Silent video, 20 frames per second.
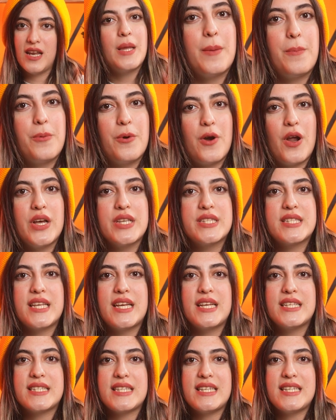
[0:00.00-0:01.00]
The
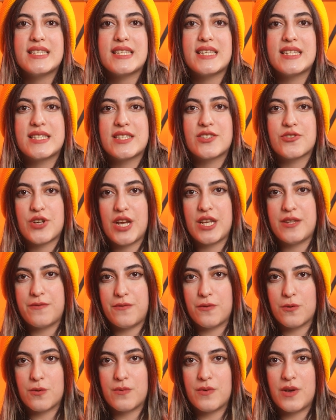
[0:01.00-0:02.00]
process is
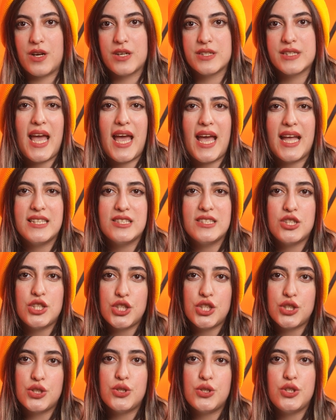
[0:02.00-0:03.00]
straightforward, and
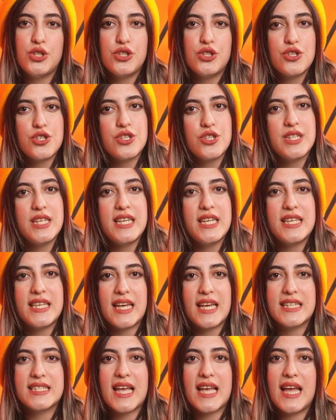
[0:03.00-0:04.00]
you usually
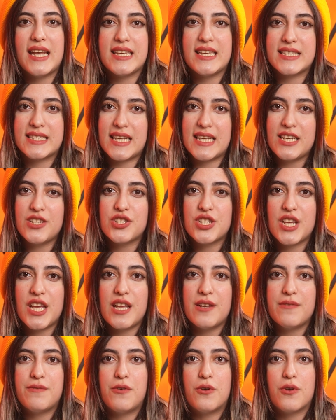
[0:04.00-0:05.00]
get an
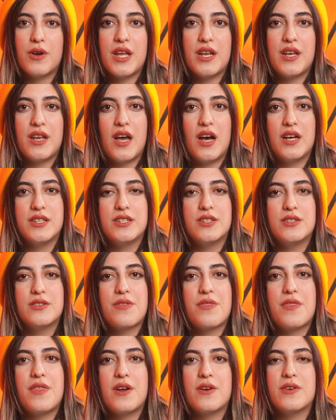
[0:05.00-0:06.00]
extension for another
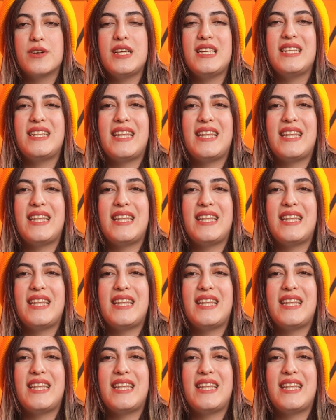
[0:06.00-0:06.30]
30